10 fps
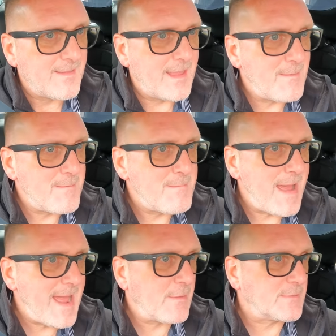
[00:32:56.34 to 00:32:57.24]
the
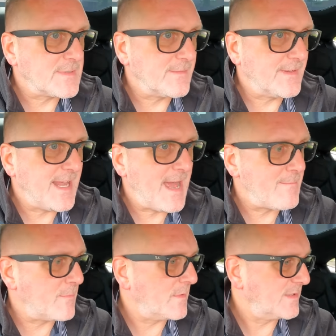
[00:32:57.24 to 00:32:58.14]
amount of
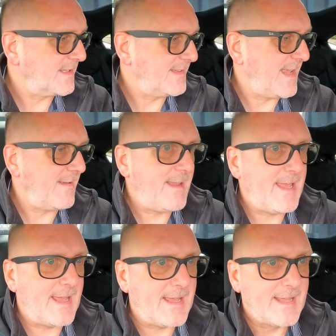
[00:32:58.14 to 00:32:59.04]
cameras down
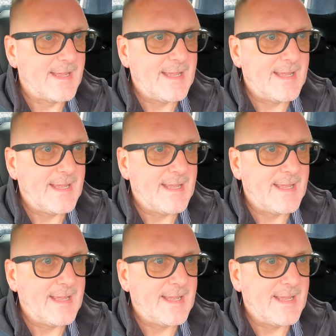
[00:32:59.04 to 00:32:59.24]
here.